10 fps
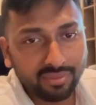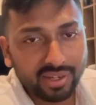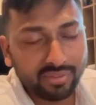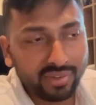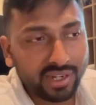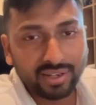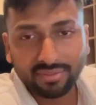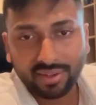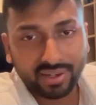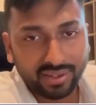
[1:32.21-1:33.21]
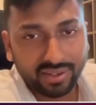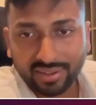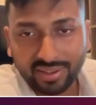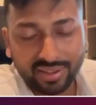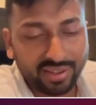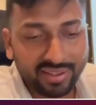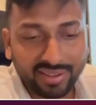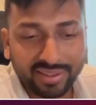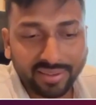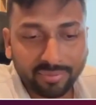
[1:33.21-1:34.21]
very different
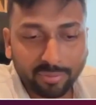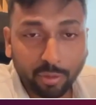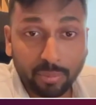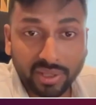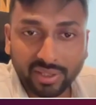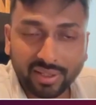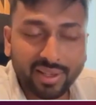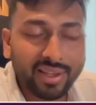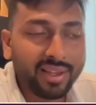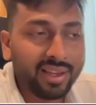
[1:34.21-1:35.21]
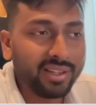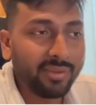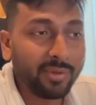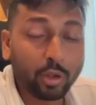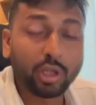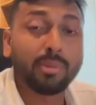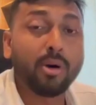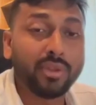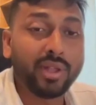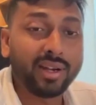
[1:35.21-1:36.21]
for me. I never thought
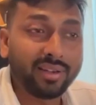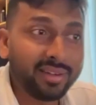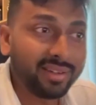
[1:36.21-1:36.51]
about that